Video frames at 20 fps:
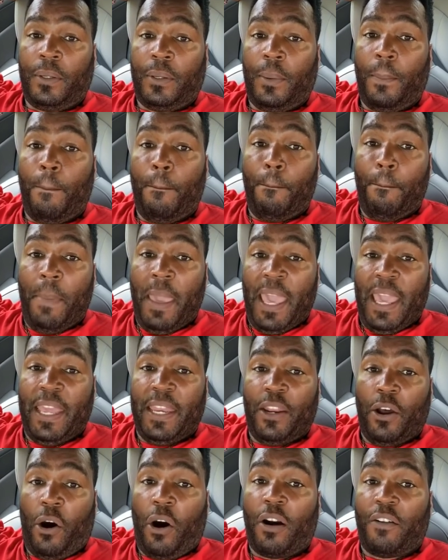
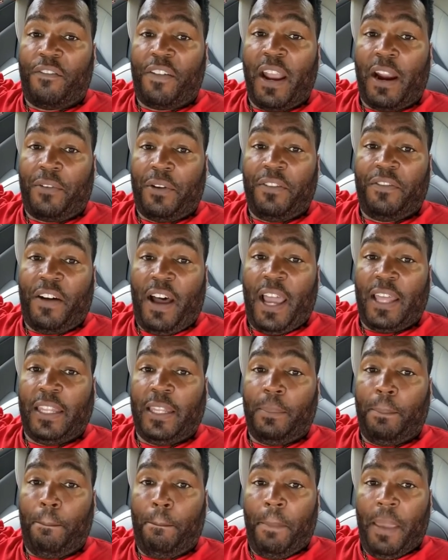Men are very
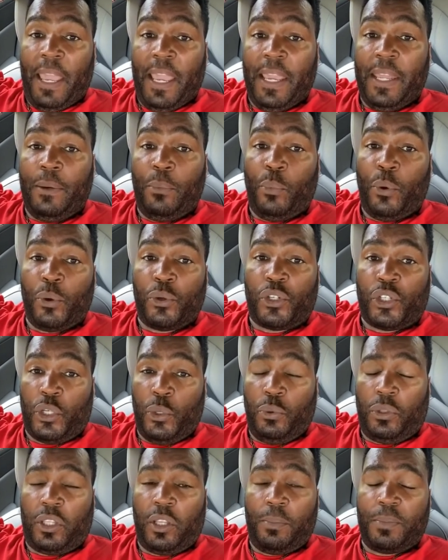violent. Men will
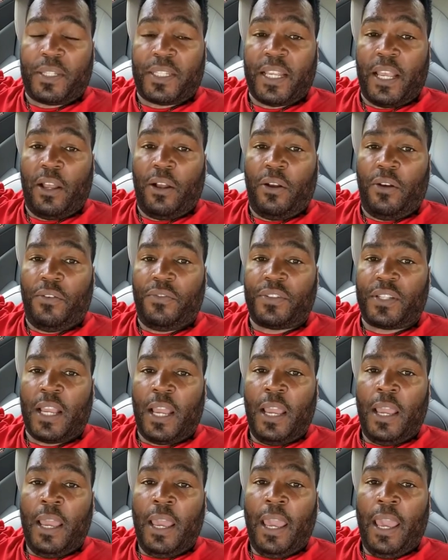shoot themselves,
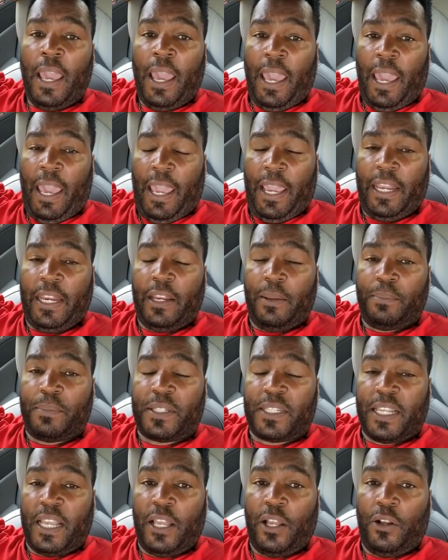hang
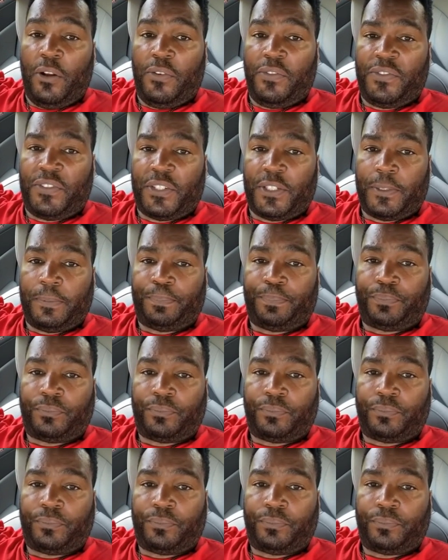themselves,